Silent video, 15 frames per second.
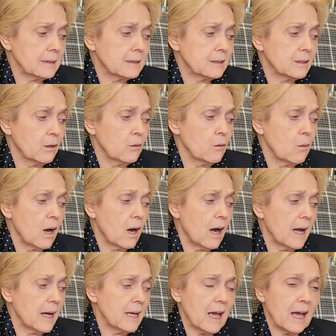So
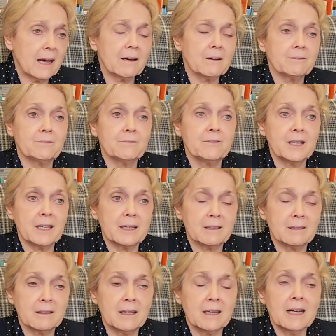I have
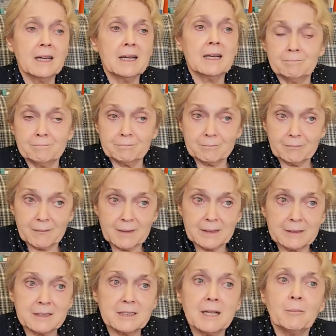their
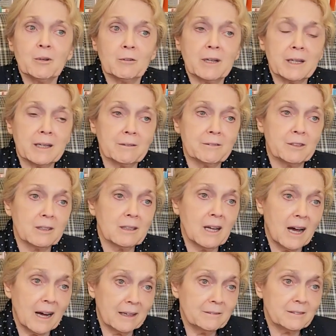summary of their
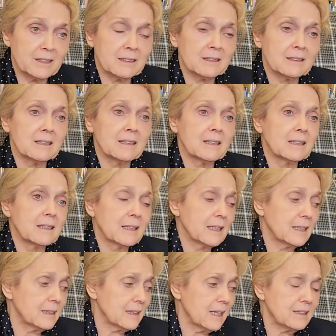lives
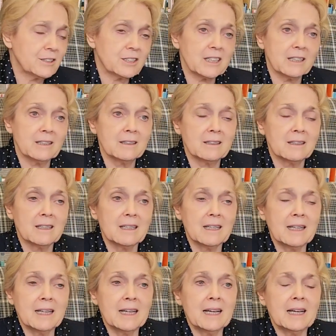in a nutshell,
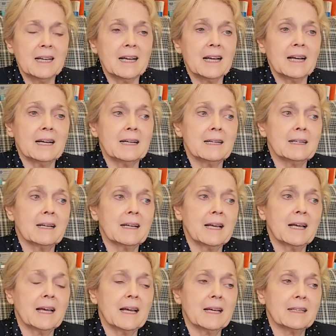
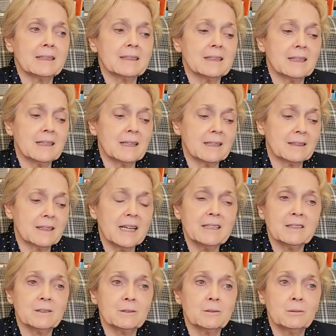and
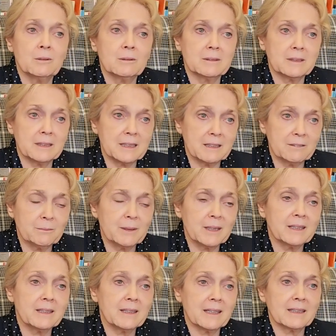they knew to give
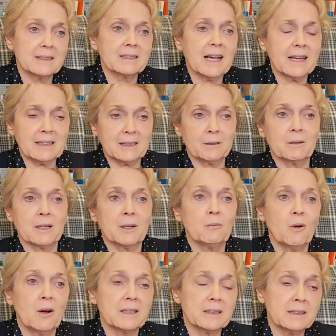me exactly what I
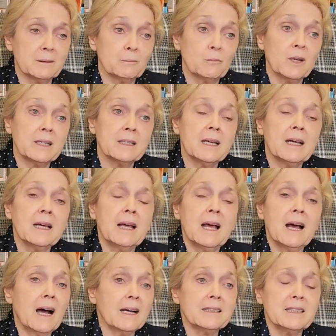wanted, and when
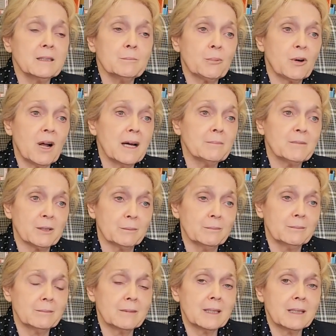I didn't prime
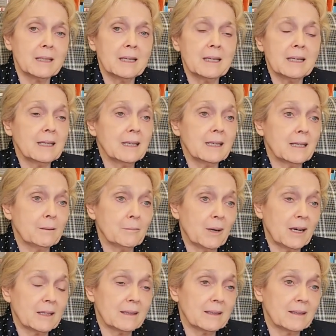them,
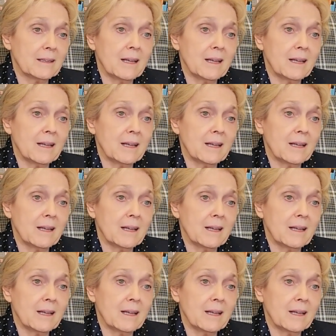but